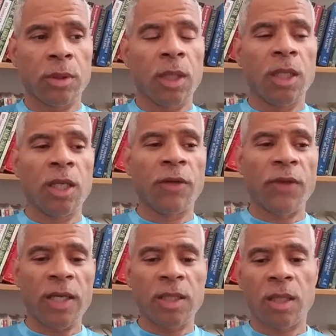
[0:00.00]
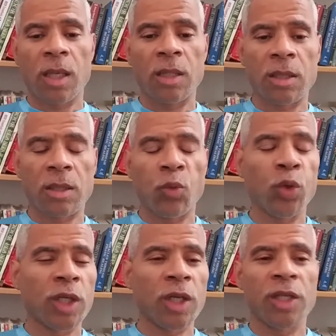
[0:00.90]
And then if that's the case,
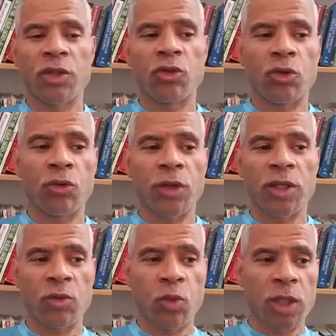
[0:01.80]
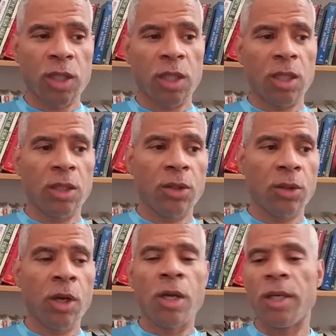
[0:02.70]
what is the truth? Is it what's said
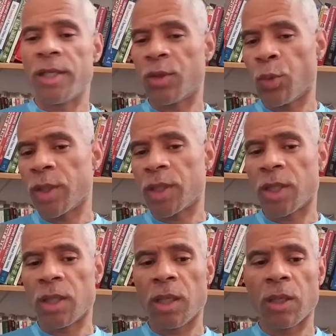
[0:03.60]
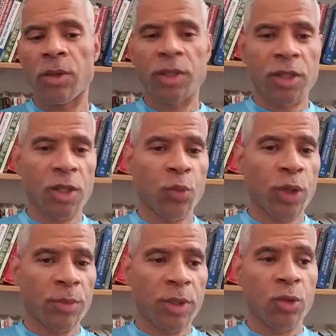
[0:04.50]
here? Is it what's said there? Is it
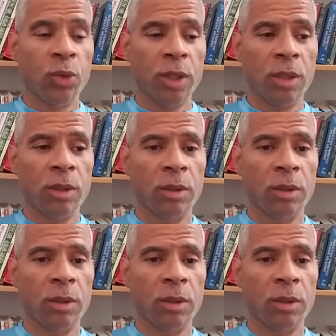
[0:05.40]
somewhere in between?